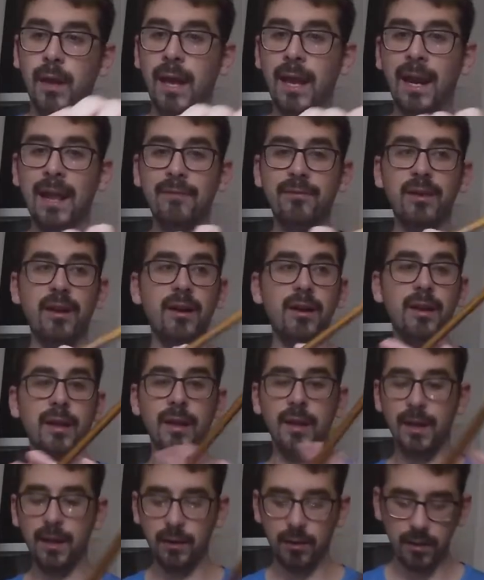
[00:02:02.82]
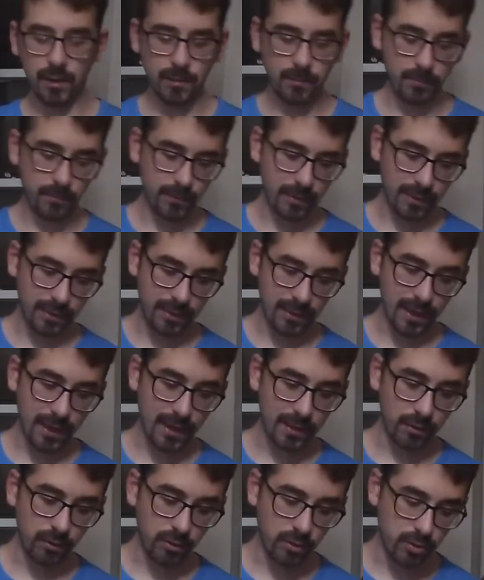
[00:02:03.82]
and I've got it geared up with
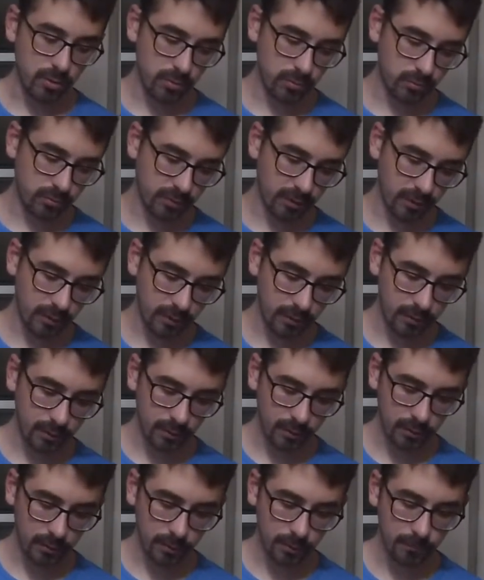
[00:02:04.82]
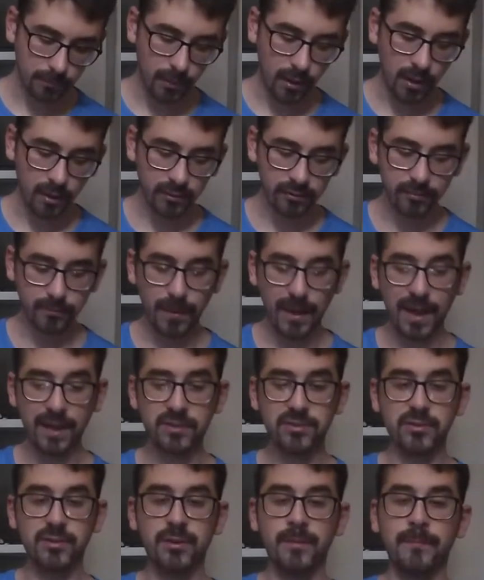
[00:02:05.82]
a Lew's Mock
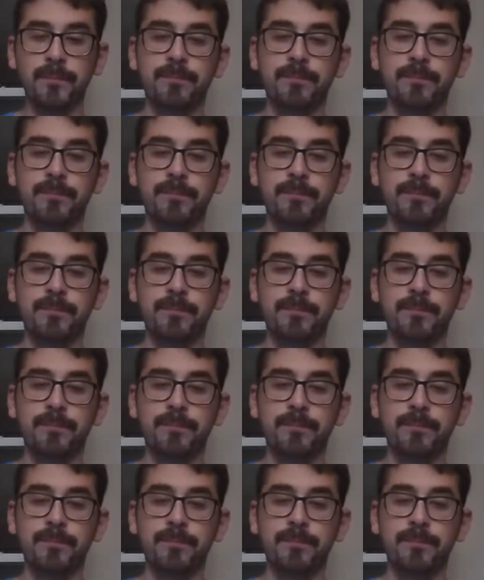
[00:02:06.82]
Smash